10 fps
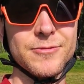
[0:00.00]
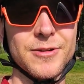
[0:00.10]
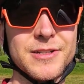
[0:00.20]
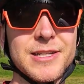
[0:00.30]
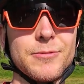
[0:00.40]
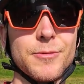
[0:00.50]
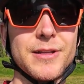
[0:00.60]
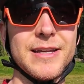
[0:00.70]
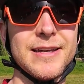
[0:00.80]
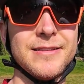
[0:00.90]
We're going to see where we
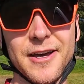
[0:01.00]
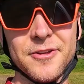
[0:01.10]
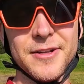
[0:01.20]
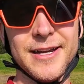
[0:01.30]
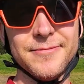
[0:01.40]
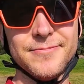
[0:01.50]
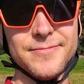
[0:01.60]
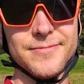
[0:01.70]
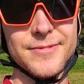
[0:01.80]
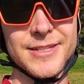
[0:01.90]
land. Other than that,
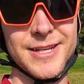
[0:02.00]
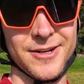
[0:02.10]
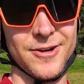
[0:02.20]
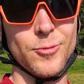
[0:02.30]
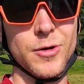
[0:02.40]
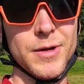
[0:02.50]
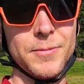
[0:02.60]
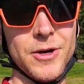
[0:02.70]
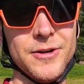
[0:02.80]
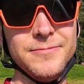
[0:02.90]
let's get our warm-up
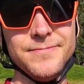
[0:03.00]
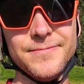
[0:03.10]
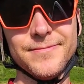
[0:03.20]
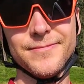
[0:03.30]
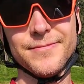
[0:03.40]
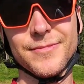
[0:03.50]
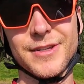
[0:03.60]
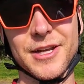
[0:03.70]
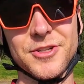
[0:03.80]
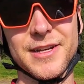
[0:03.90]
going.
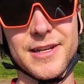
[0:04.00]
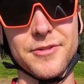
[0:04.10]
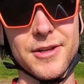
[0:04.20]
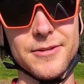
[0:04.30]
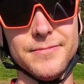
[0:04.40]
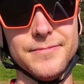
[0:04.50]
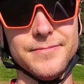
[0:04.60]
Catch you guys out there.